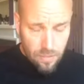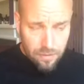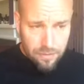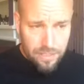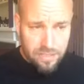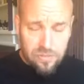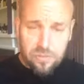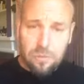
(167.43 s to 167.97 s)

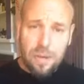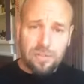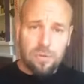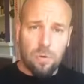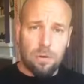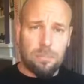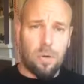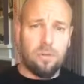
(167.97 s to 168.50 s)
the stress
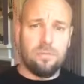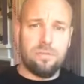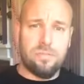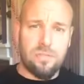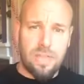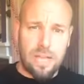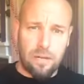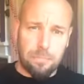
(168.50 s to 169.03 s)
hormones
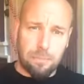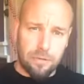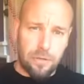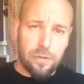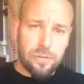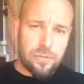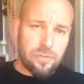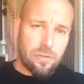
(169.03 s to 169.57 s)
that are
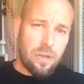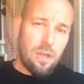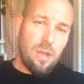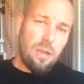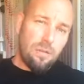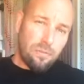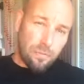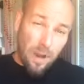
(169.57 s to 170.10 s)
produced
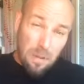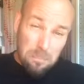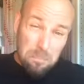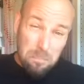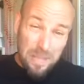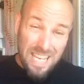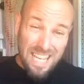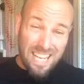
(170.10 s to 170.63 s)
from
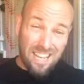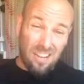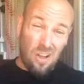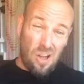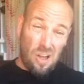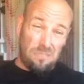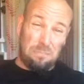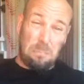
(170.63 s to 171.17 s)
being
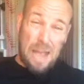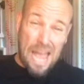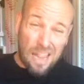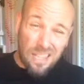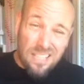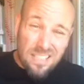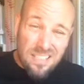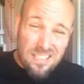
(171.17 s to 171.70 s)
off
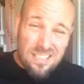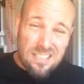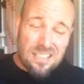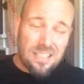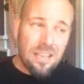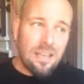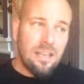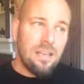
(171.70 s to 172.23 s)
balance.
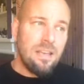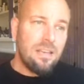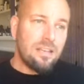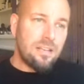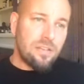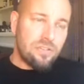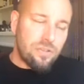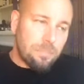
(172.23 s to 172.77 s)

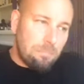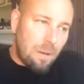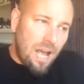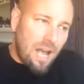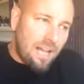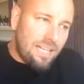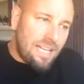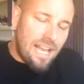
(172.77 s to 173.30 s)
Because your
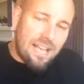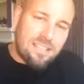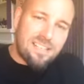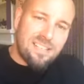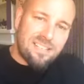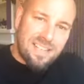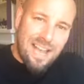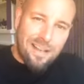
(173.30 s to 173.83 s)
body has
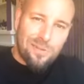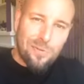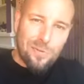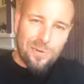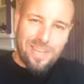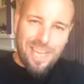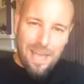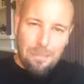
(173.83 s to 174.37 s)
these
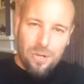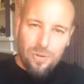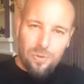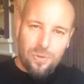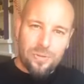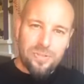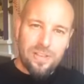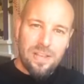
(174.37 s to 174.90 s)
natural
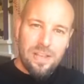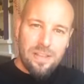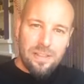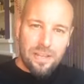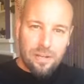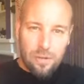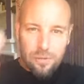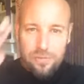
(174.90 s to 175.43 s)
chemicals
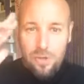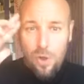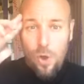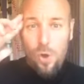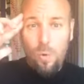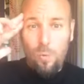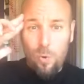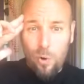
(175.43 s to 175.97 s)
that goes,
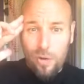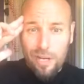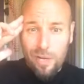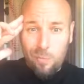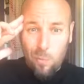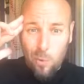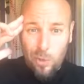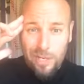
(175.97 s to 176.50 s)

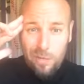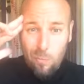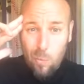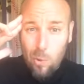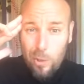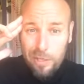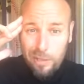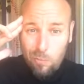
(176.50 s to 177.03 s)
warning, warning,
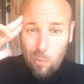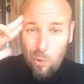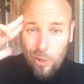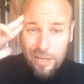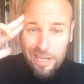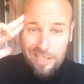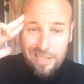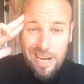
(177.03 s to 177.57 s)
warning,
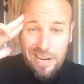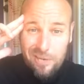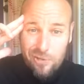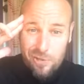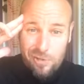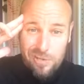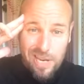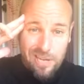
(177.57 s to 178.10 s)
warning,
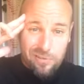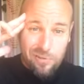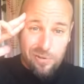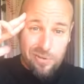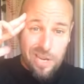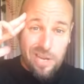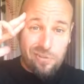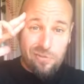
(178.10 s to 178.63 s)
danger, danger,
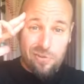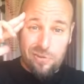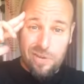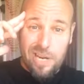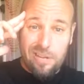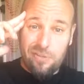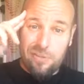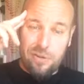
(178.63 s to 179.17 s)
danger,
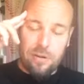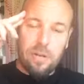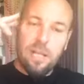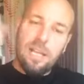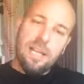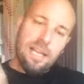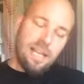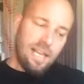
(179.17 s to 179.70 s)
danger.
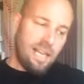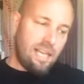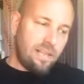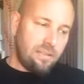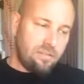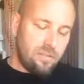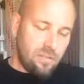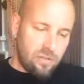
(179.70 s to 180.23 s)

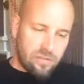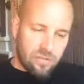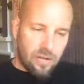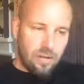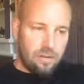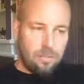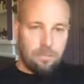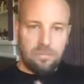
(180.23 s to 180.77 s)
And you
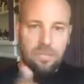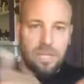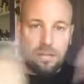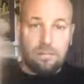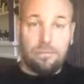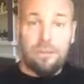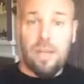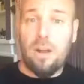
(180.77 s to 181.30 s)
start
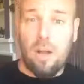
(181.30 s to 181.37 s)
getting fed